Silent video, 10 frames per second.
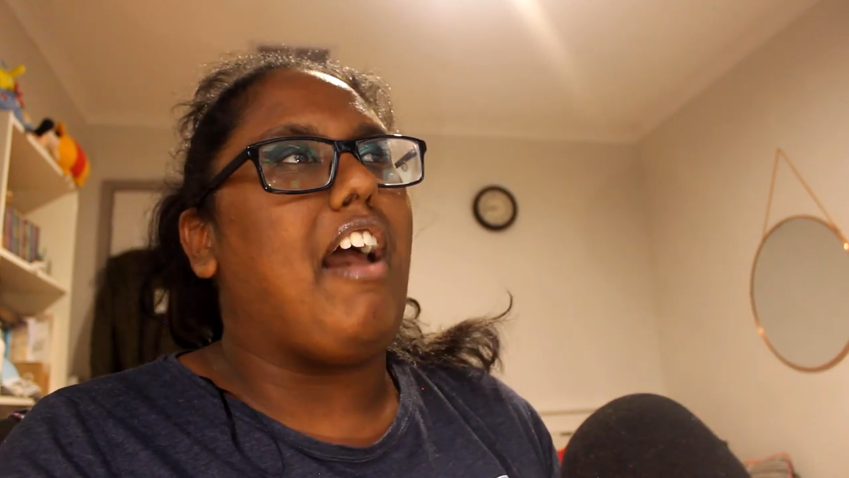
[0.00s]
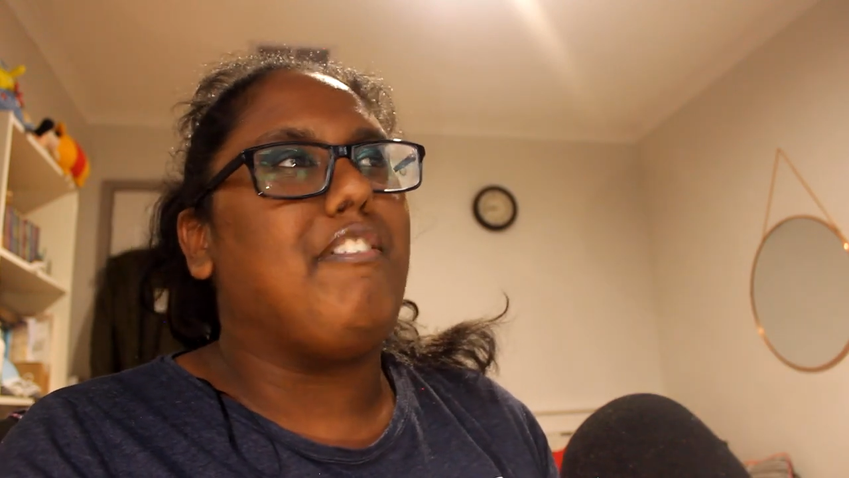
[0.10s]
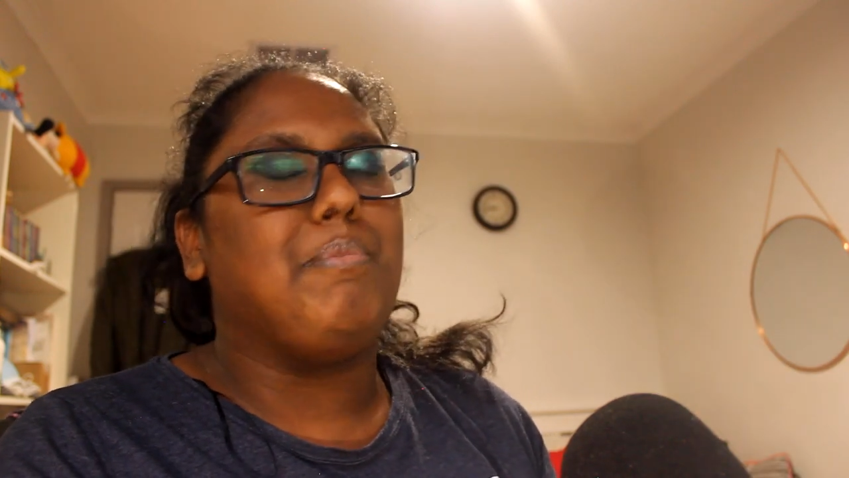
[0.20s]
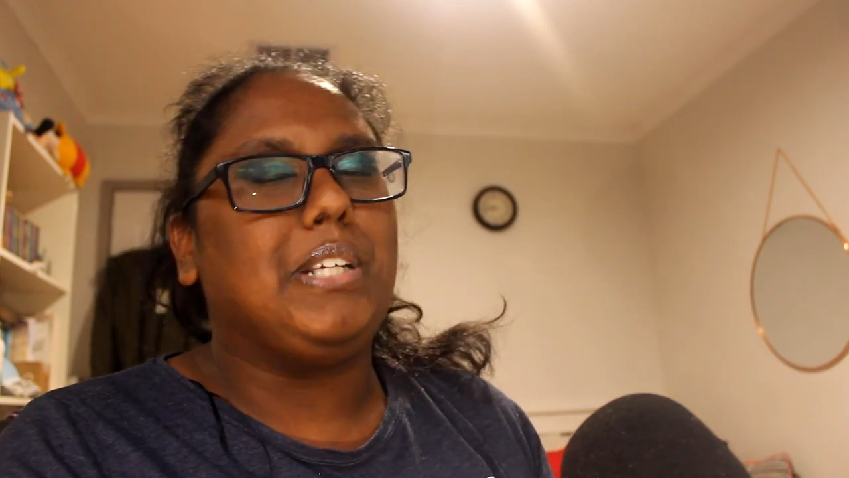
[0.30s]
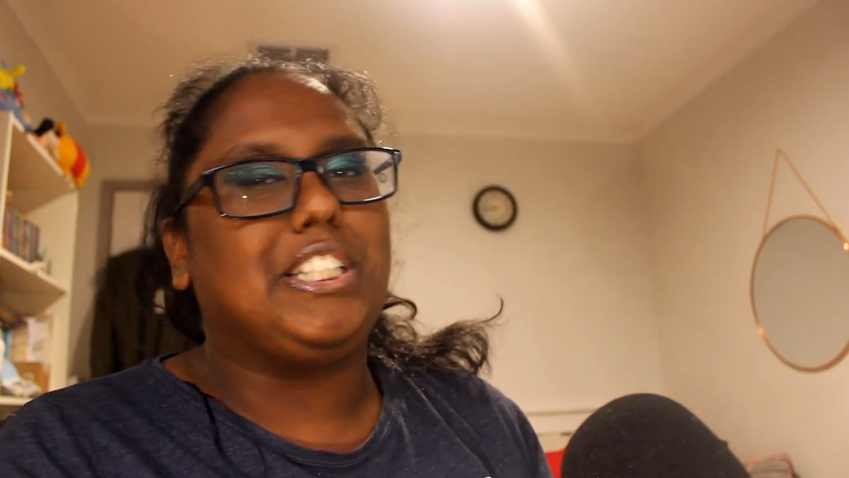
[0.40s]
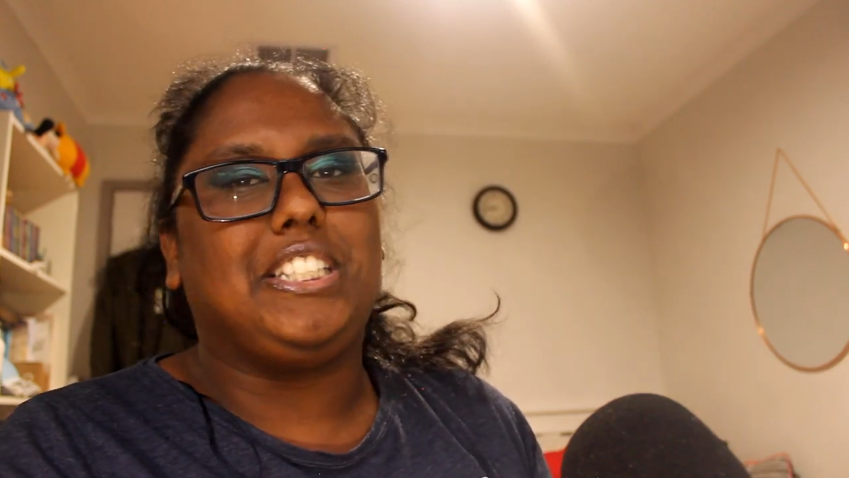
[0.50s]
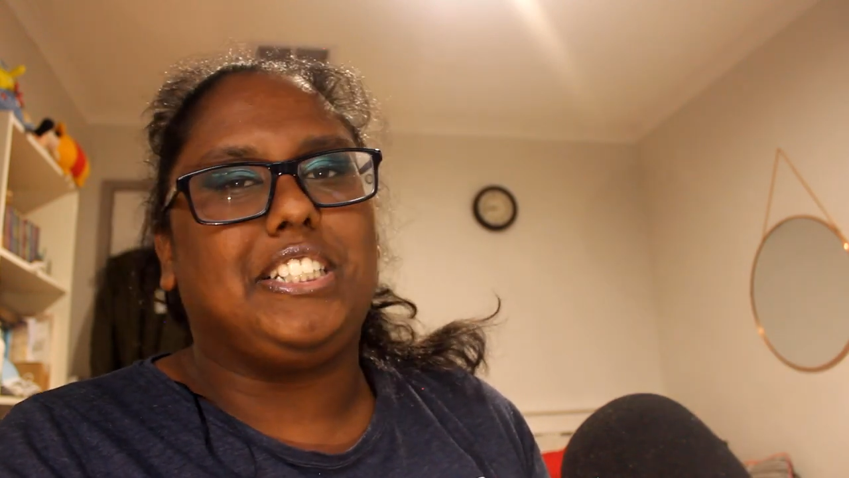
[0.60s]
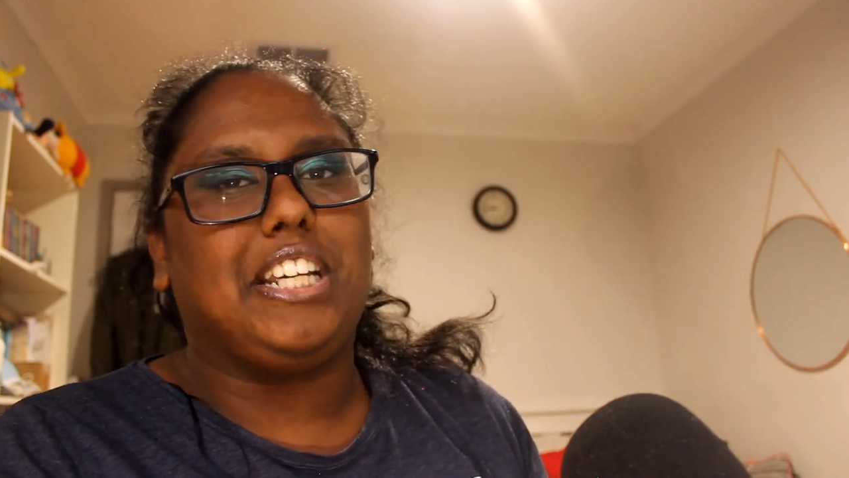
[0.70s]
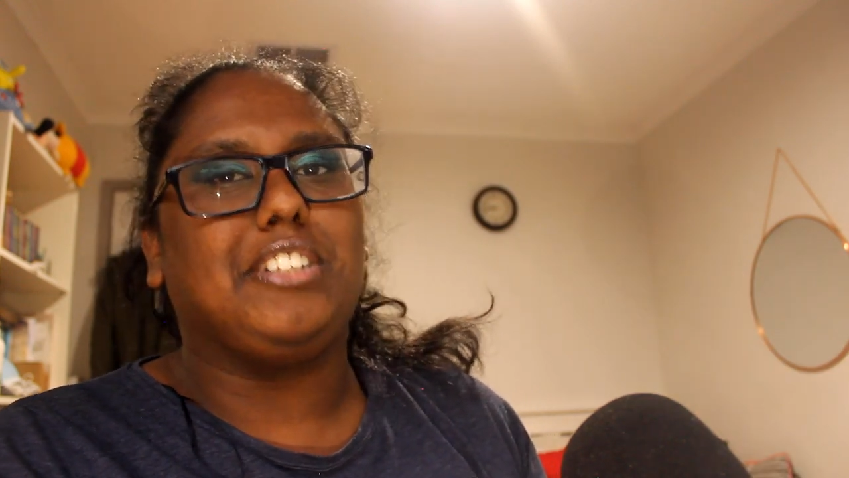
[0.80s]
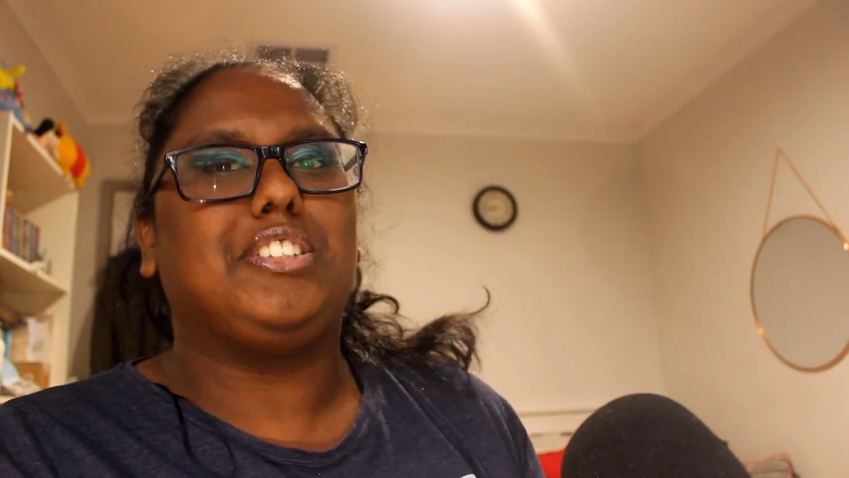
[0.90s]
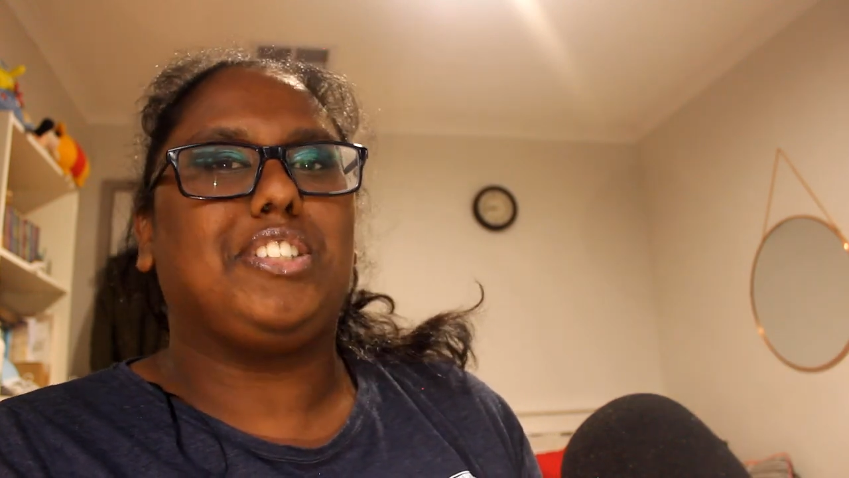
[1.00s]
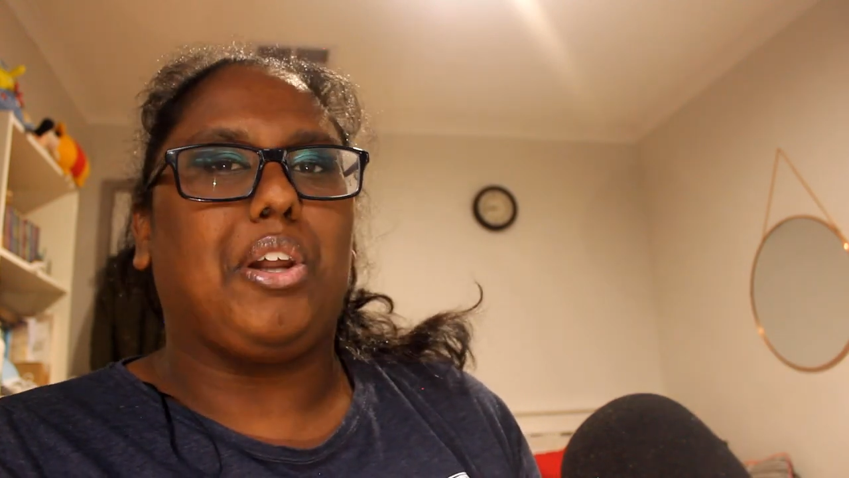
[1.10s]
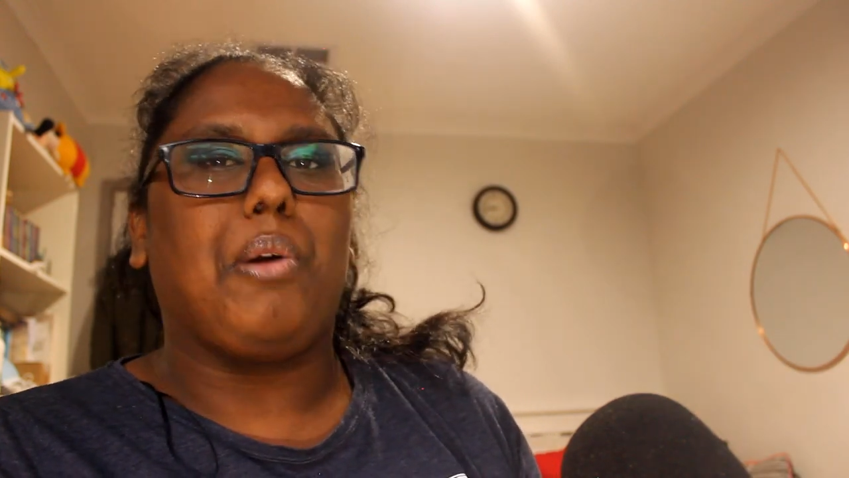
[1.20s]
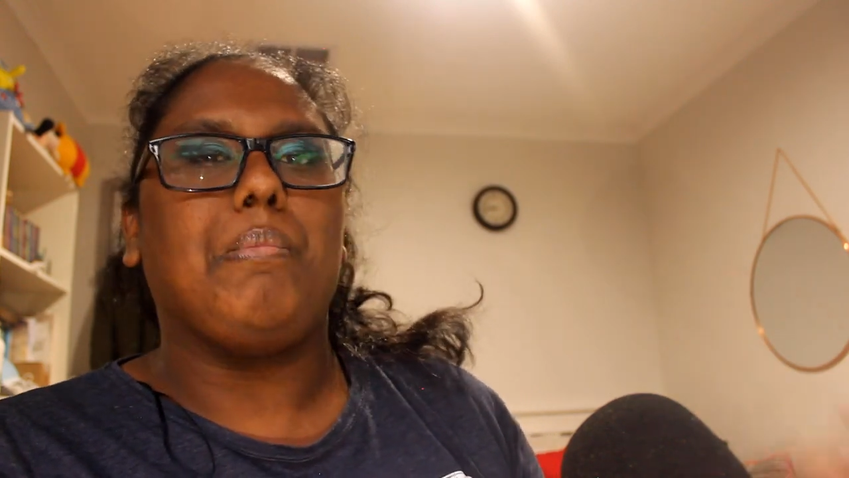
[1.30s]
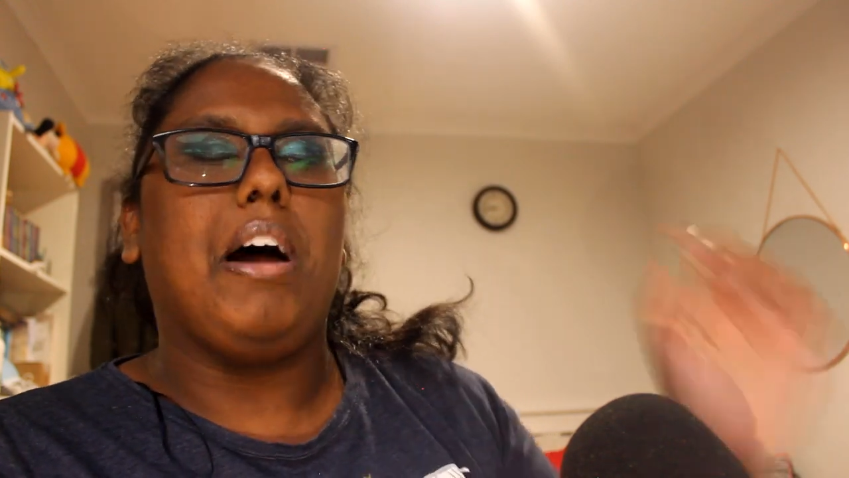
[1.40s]
I've missed Din
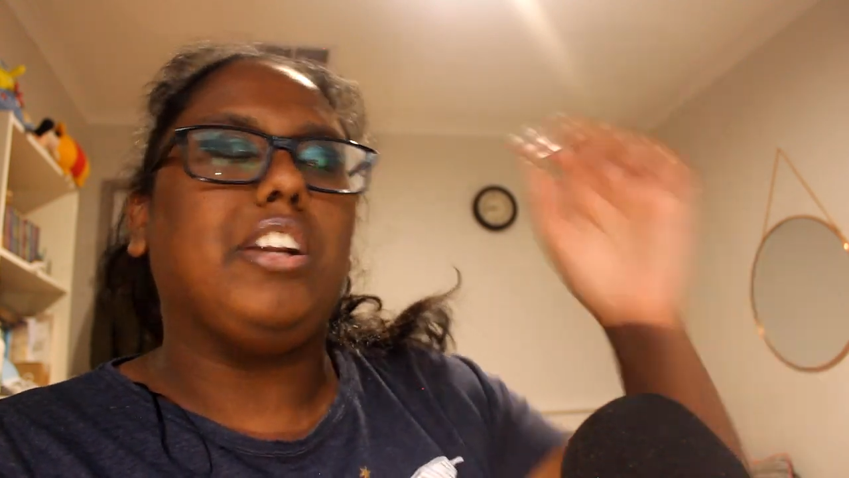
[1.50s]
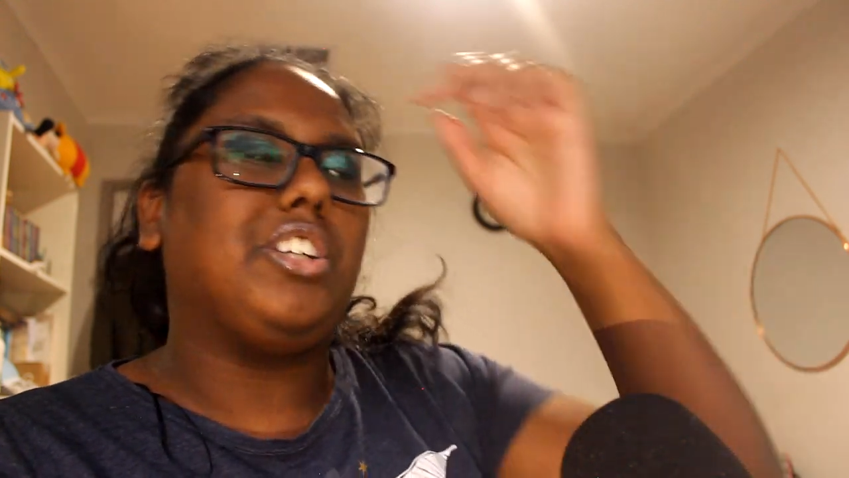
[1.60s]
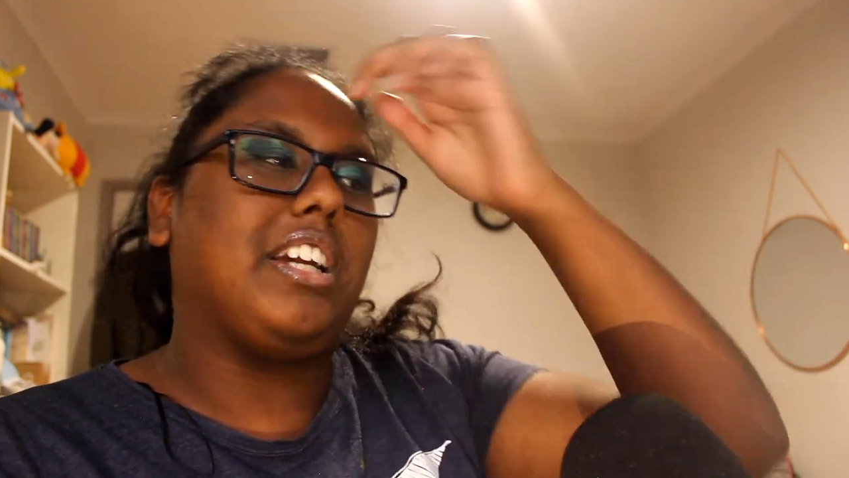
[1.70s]
so much.